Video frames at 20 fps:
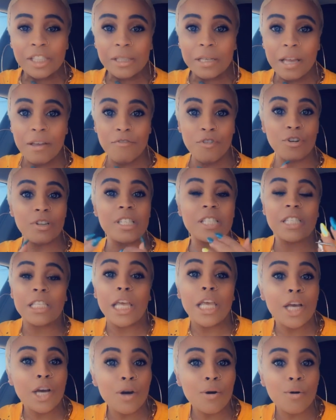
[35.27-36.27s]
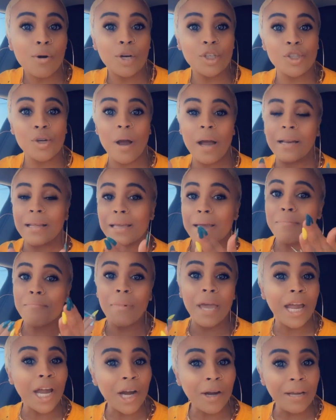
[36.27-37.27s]
If you're single or trying to get
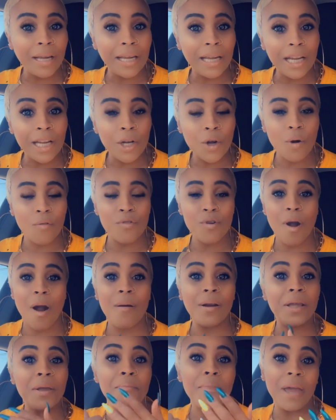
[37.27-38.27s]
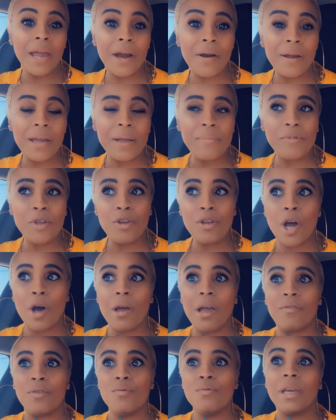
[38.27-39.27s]
married, or if you're already married, you know,
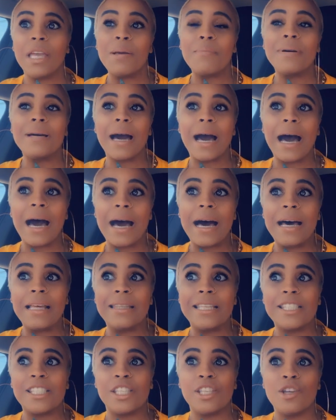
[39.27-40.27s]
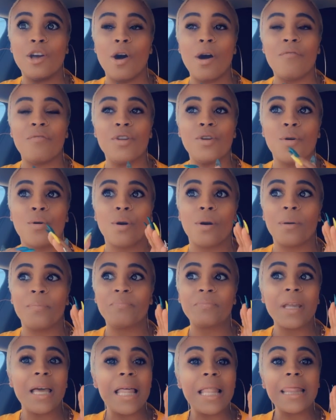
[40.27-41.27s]
if you keep God the C E O of your
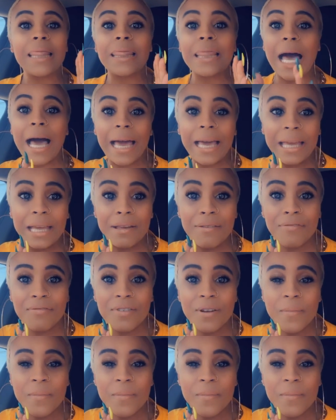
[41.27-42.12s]
life,